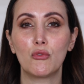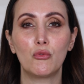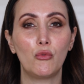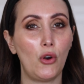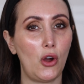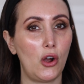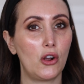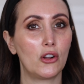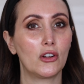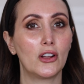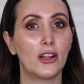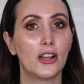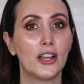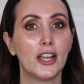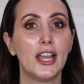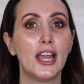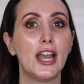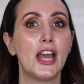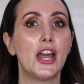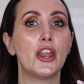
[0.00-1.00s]
Wrong.
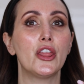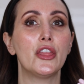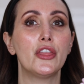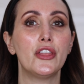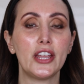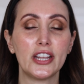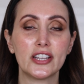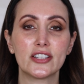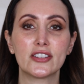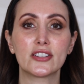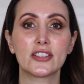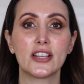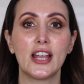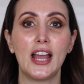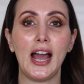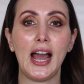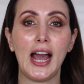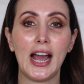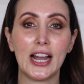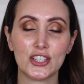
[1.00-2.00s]
This
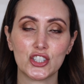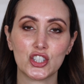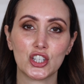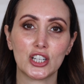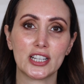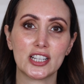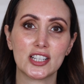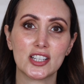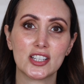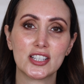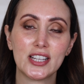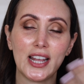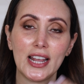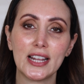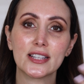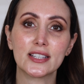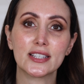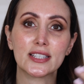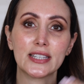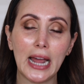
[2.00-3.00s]
actually
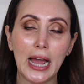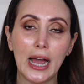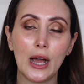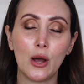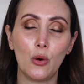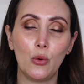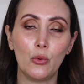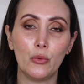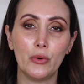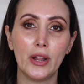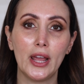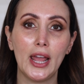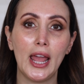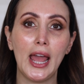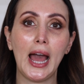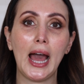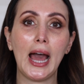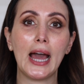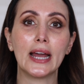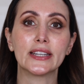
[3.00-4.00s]
sets down
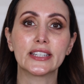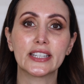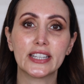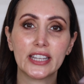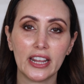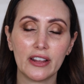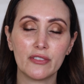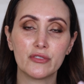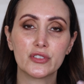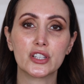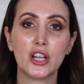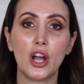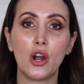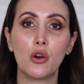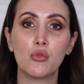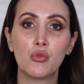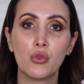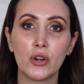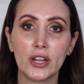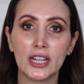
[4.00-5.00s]
and gives a
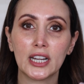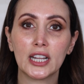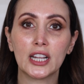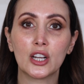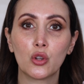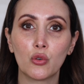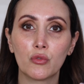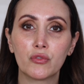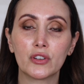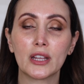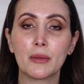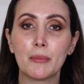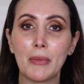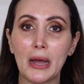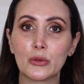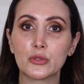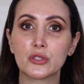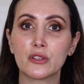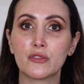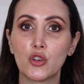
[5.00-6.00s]
really lovely
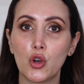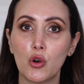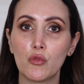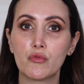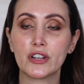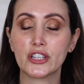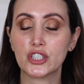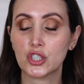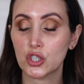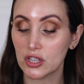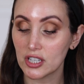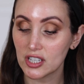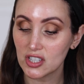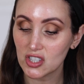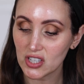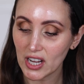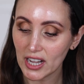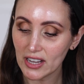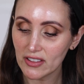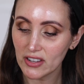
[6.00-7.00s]
amount of coverage. So they
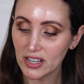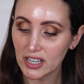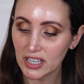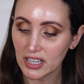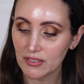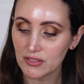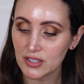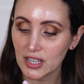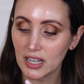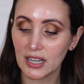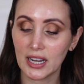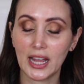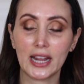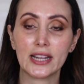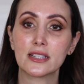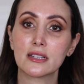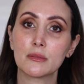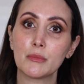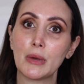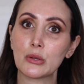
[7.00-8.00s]
say that it gives a
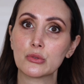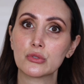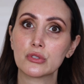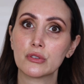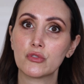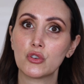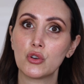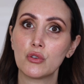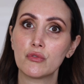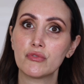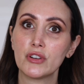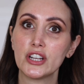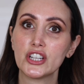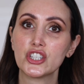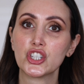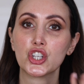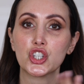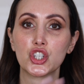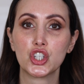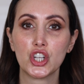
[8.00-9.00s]
light amount of
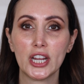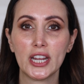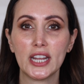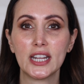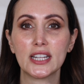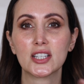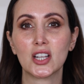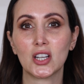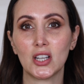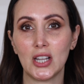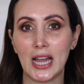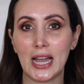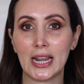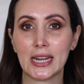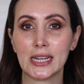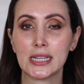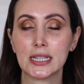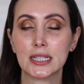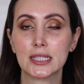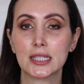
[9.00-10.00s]
coverage, sheer to
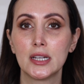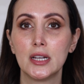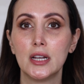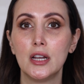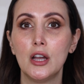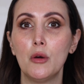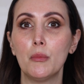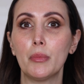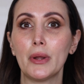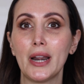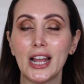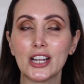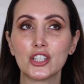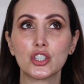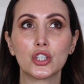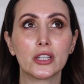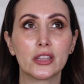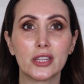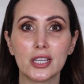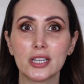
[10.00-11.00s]
light, but
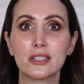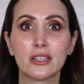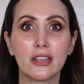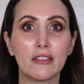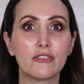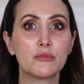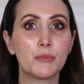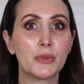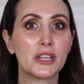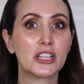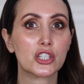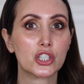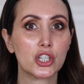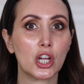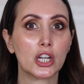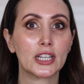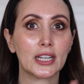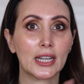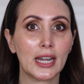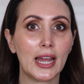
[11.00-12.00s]
actually this gives me a
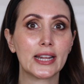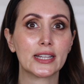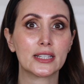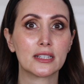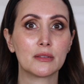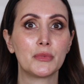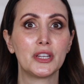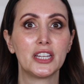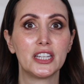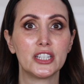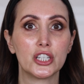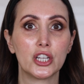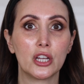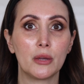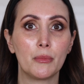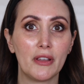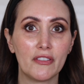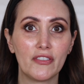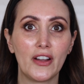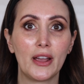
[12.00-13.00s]
solid light to
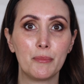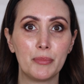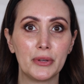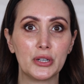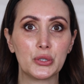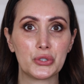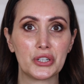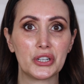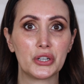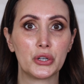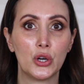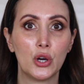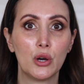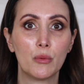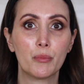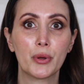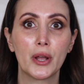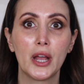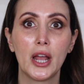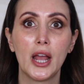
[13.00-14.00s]
medium if I build it
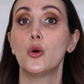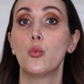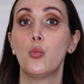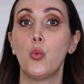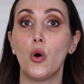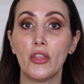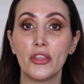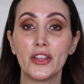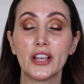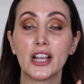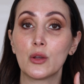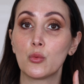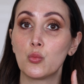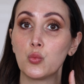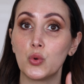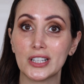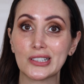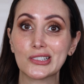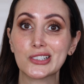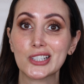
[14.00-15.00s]
up. One thing I
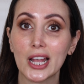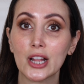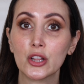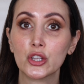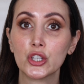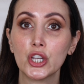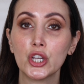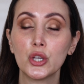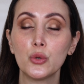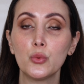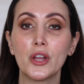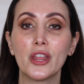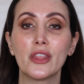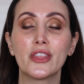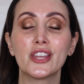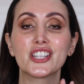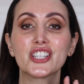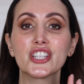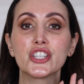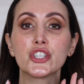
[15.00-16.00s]
will tell you,
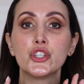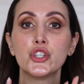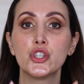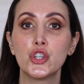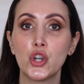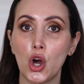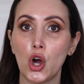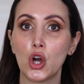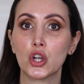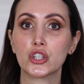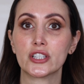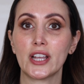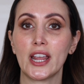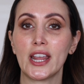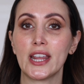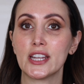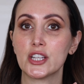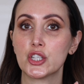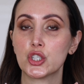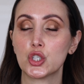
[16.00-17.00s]
this is not
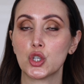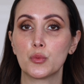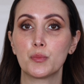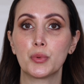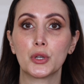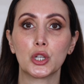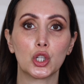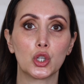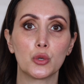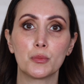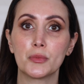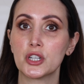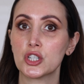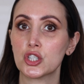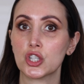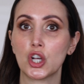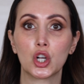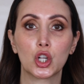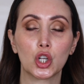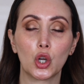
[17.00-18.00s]
a super
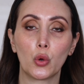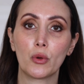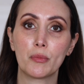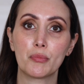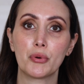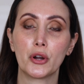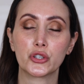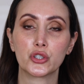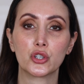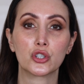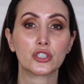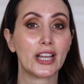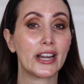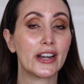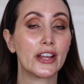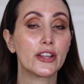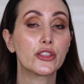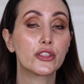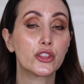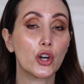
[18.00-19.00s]
luminous or glowy product,
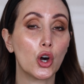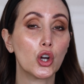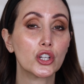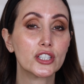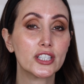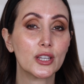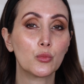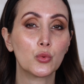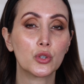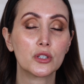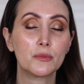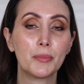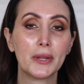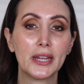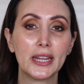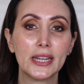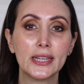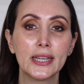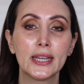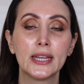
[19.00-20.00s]
and I thought it would
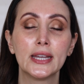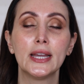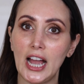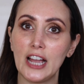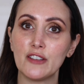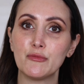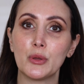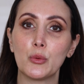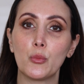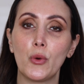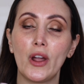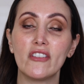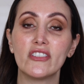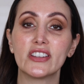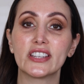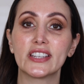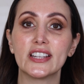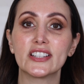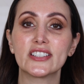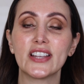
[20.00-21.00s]
be. I've been
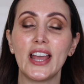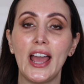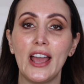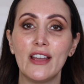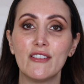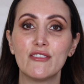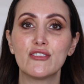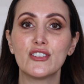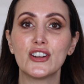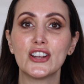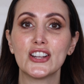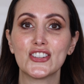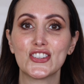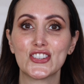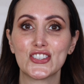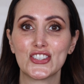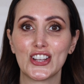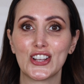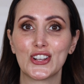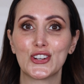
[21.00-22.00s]
wearing it every
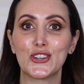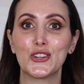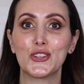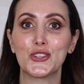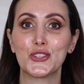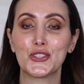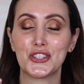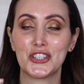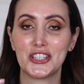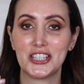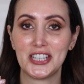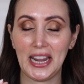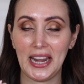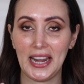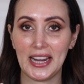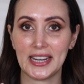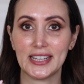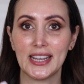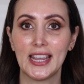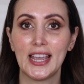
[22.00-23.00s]
single
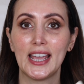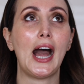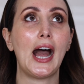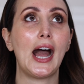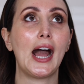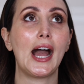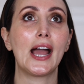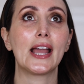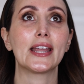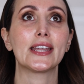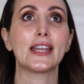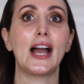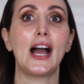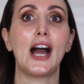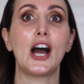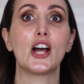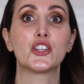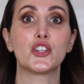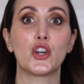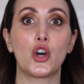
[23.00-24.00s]
day. I
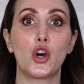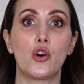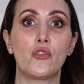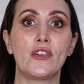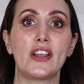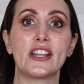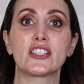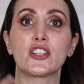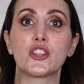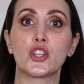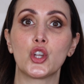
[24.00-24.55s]
adore it.